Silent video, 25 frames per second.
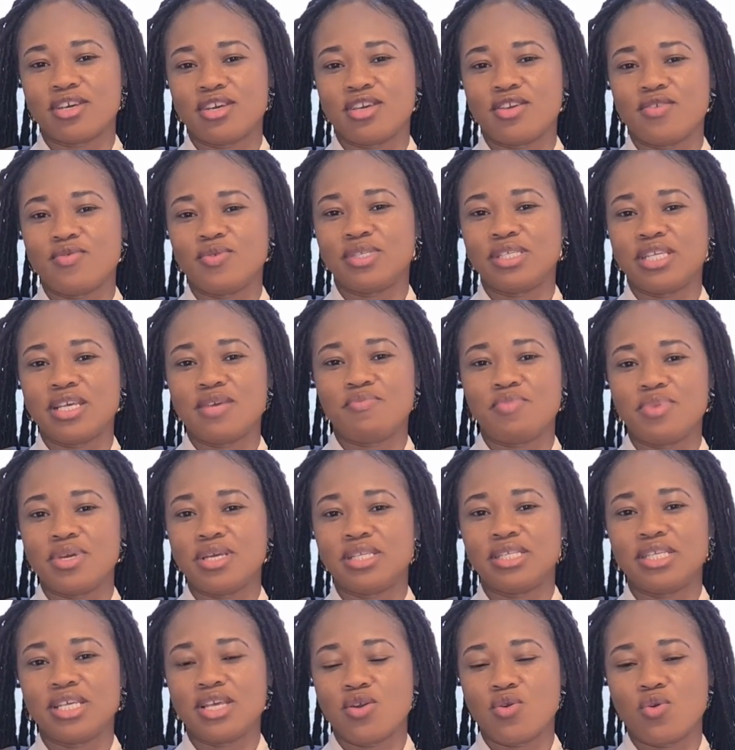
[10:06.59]
you see
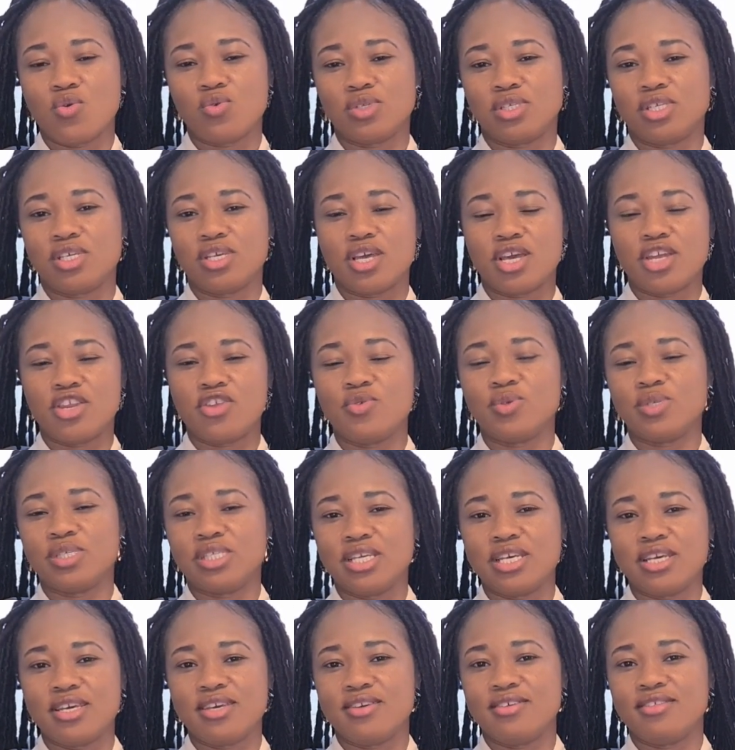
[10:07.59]
PTOT and you
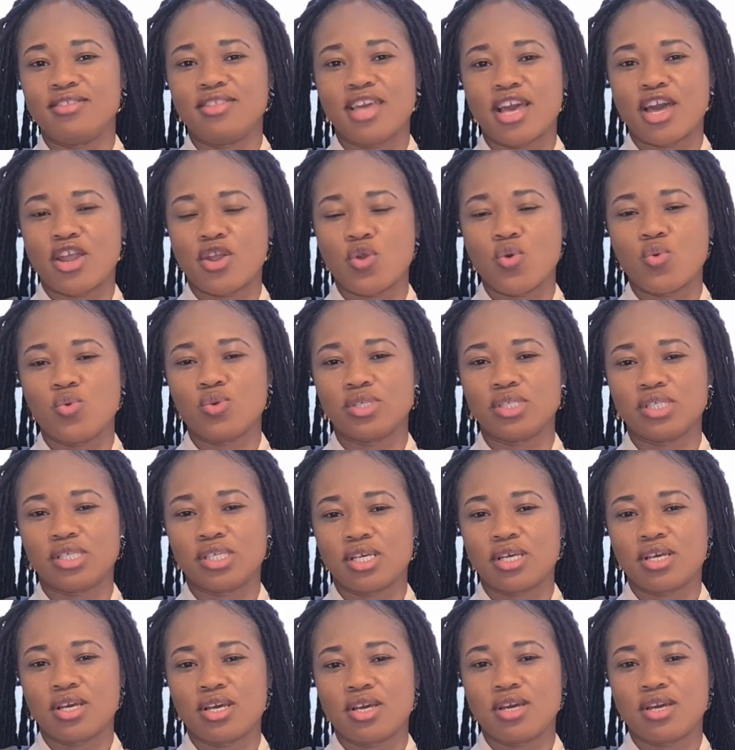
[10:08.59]
see their notes.